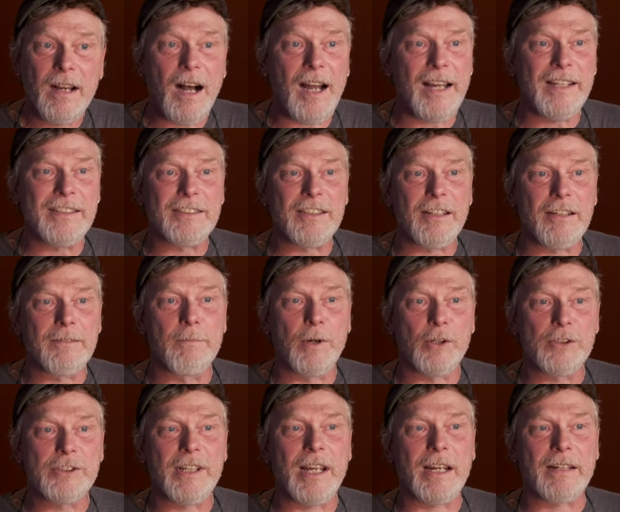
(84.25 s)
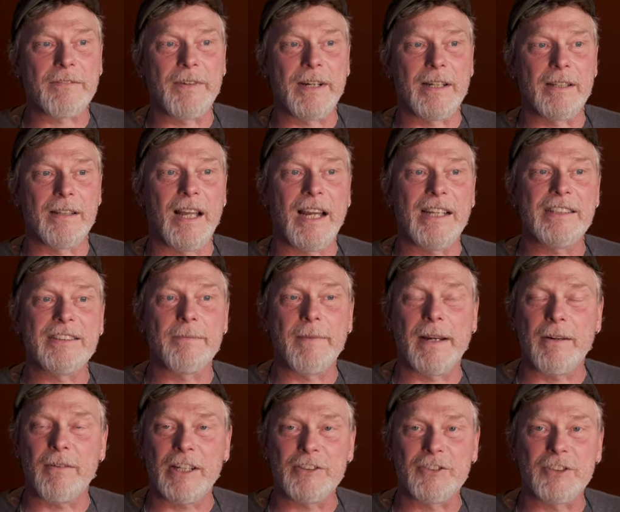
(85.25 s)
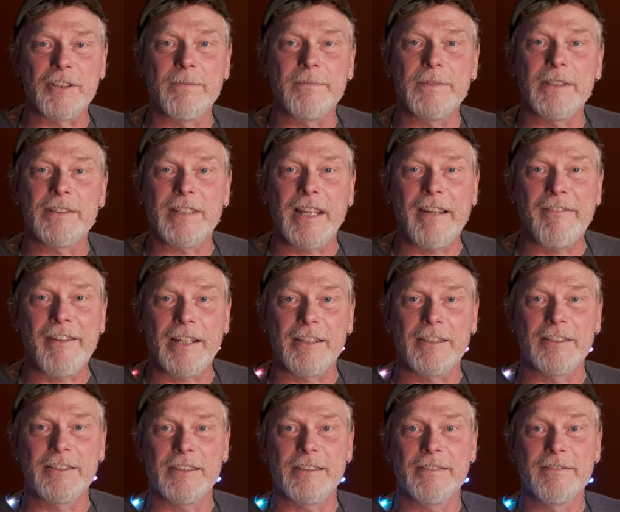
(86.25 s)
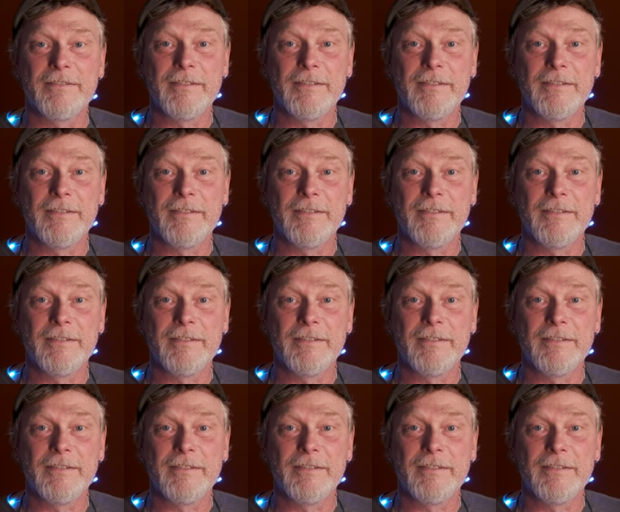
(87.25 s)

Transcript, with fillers: I installed motion activated lights in my restroom to save energy.